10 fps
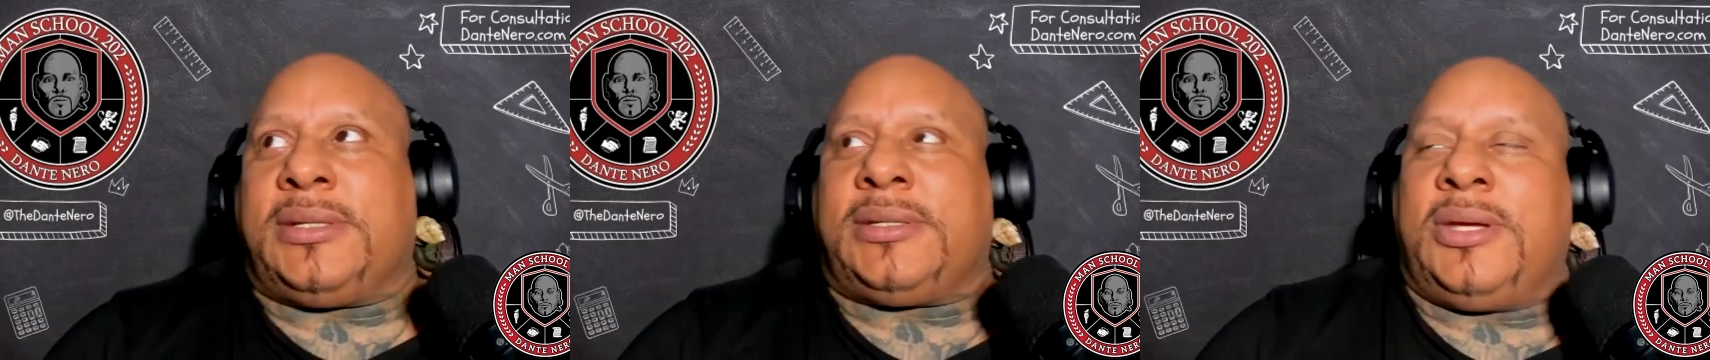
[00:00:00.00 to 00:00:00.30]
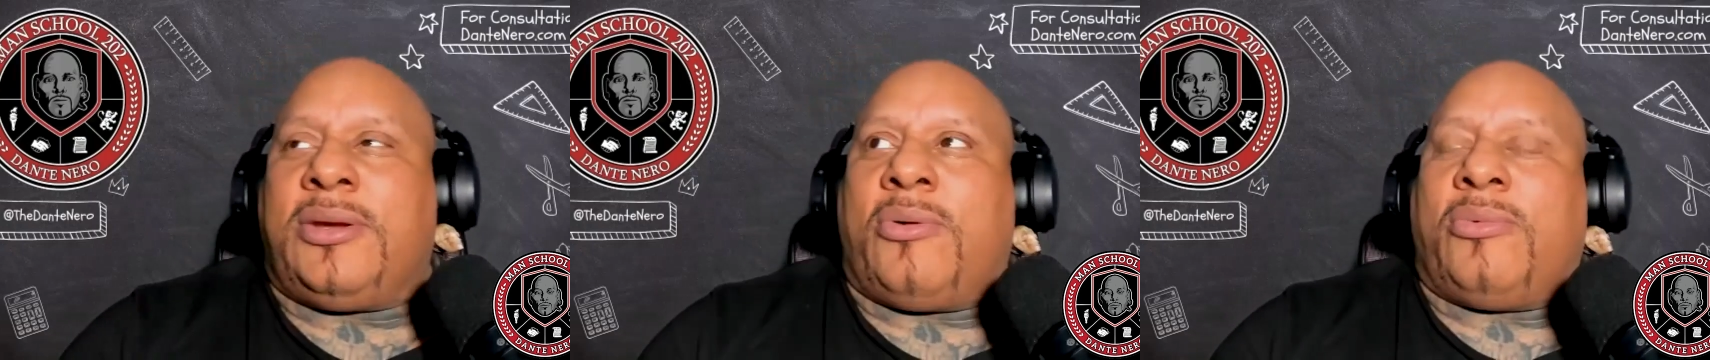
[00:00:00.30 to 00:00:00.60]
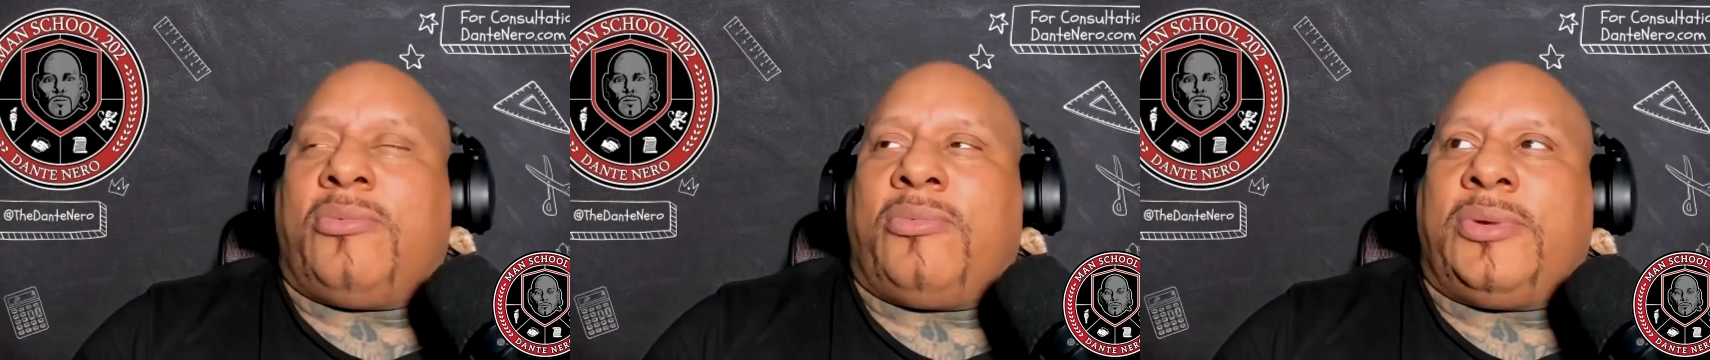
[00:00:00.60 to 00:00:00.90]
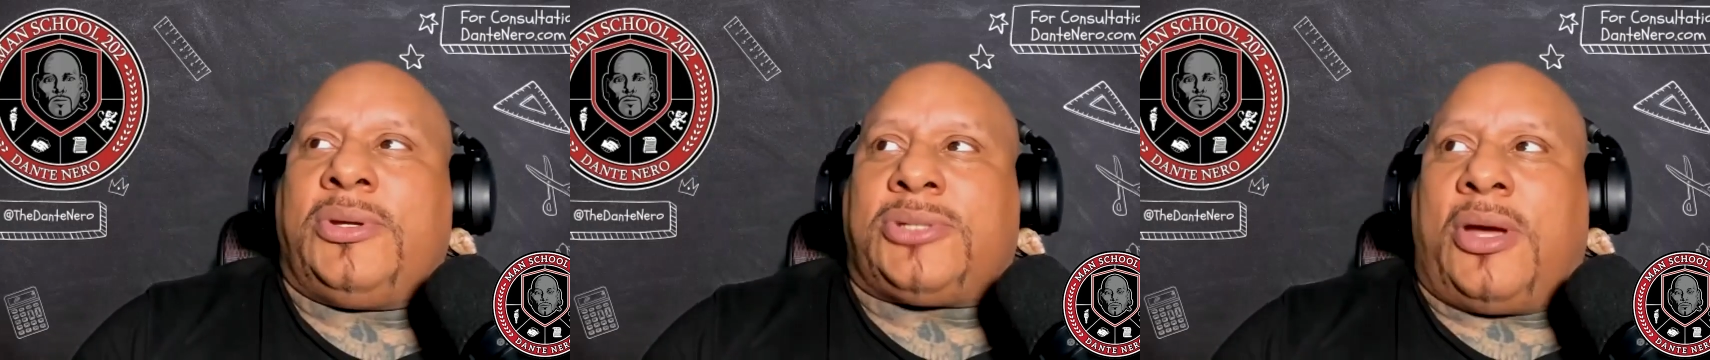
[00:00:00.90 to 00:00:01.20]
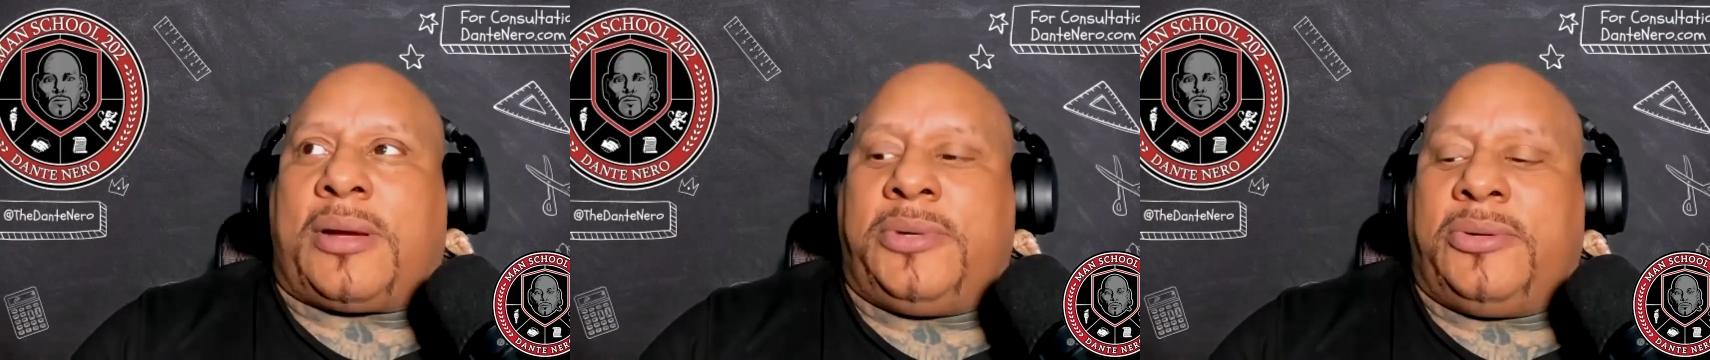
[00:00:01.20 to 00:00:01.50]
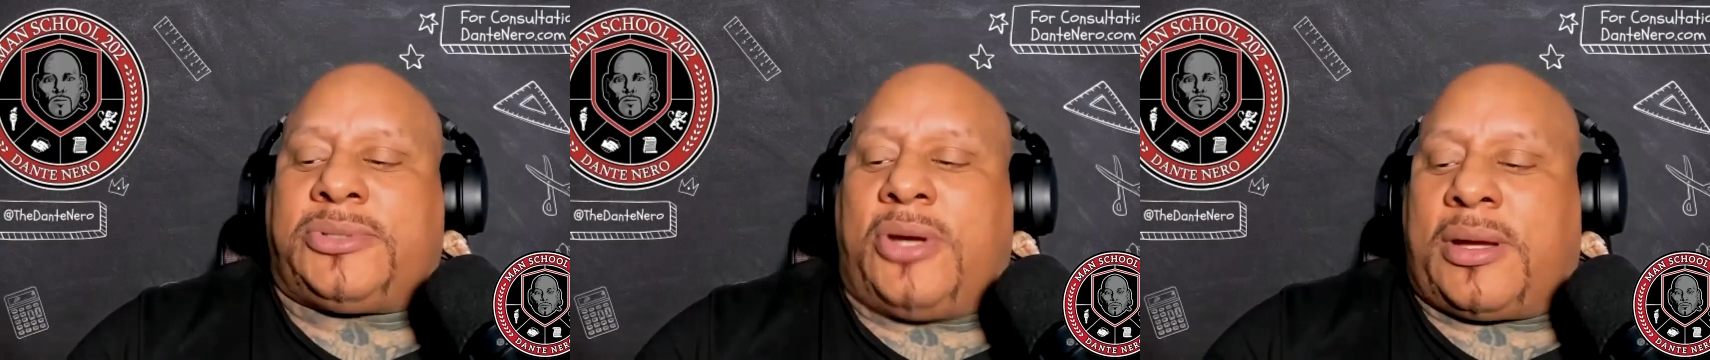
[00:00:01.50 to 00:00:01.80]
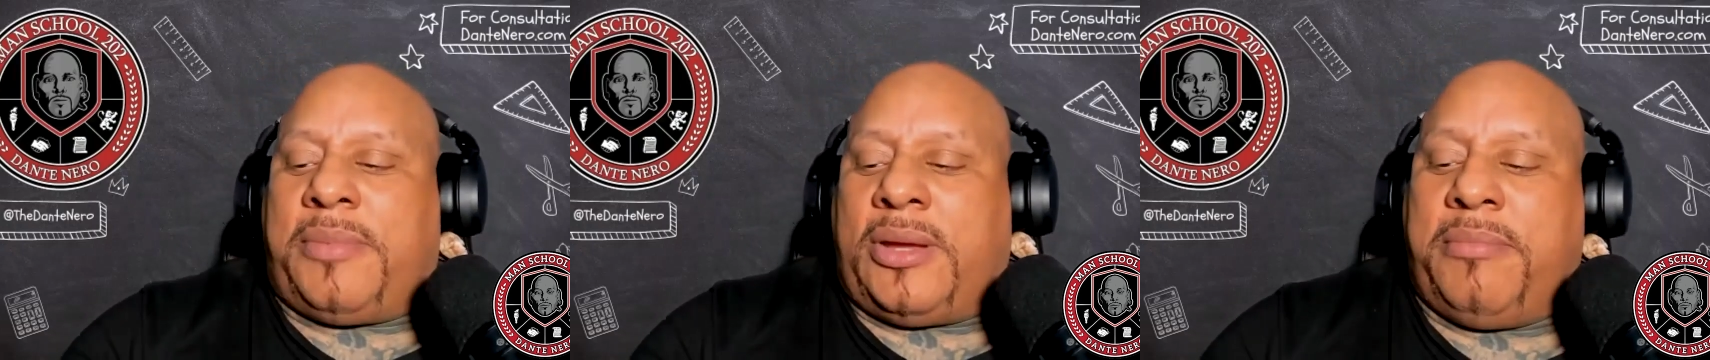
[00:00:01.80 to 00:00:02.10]
Speaker 1: you know, when you talk, you're
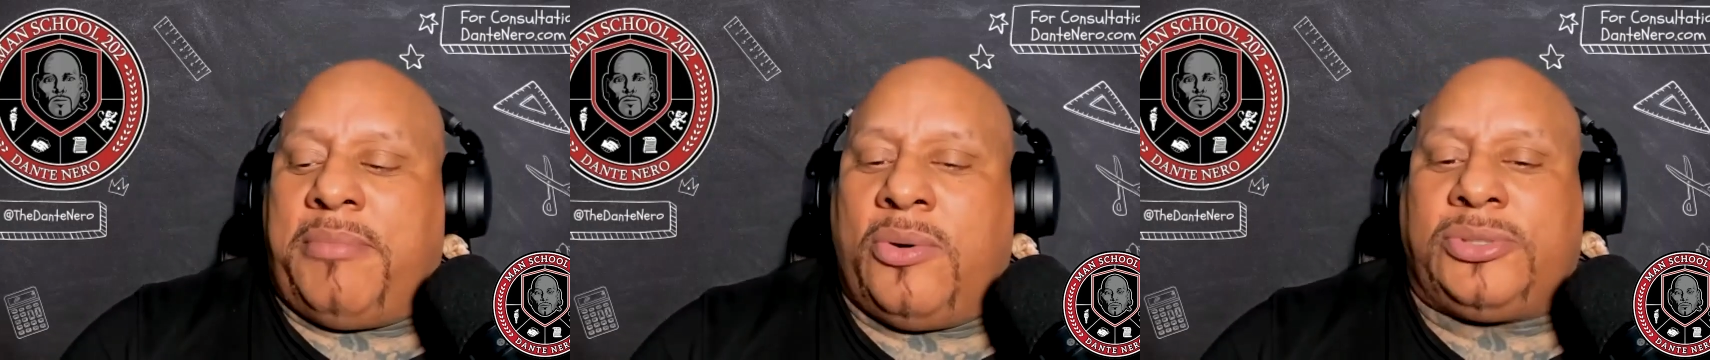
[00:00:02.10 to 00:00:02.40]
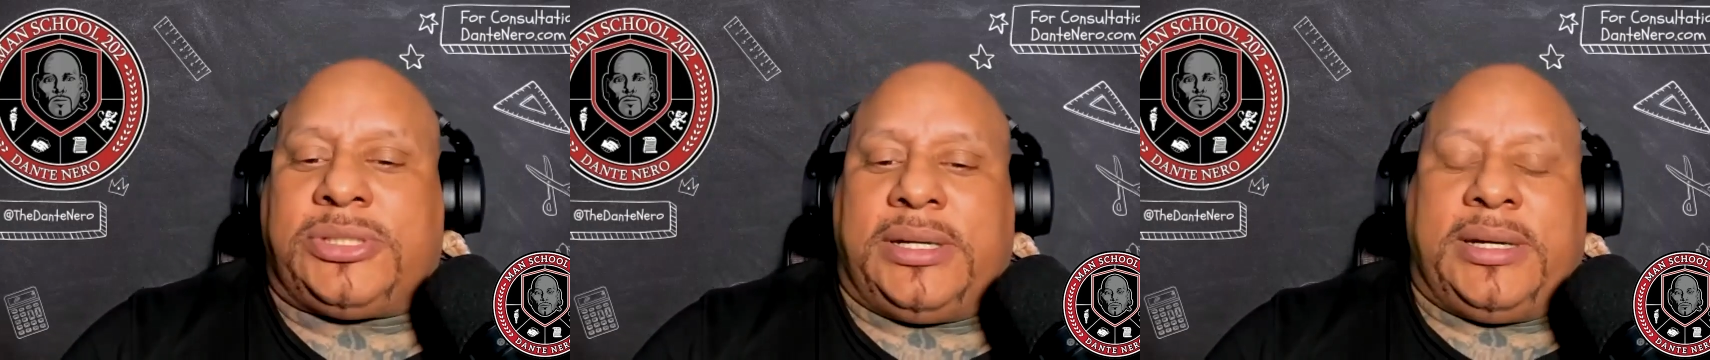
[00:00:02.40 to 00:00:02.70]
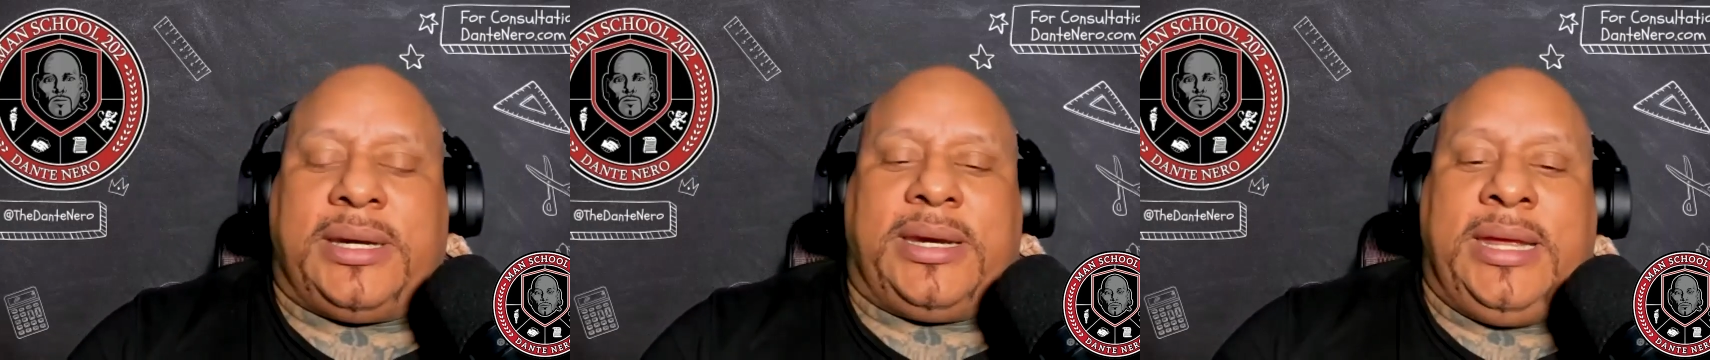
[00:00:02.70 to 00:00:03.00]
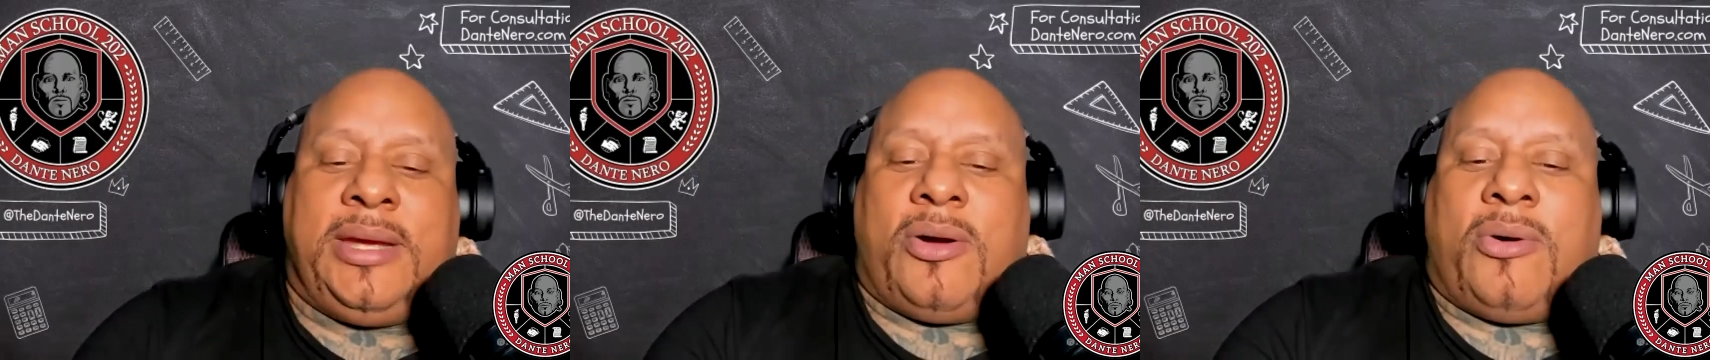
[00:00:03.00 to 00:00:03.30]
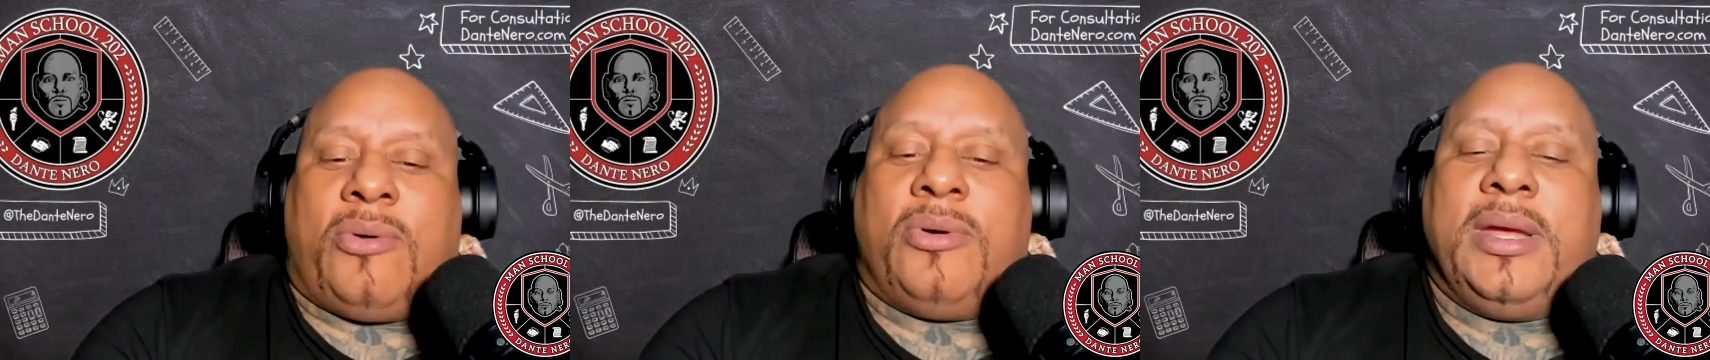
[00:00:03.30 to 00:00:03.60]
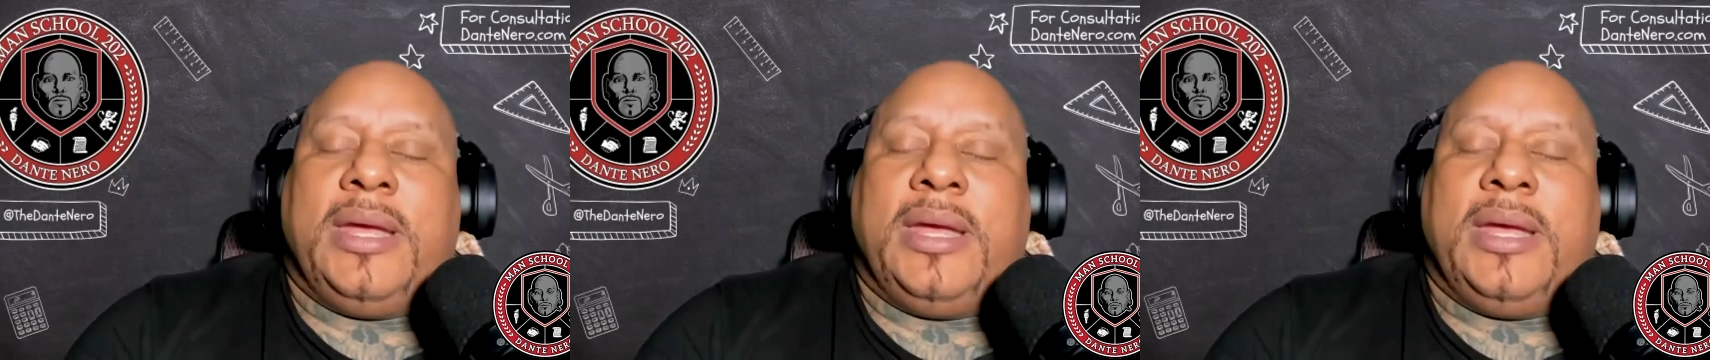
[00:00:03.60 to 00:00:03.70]
talking about emotion and ego.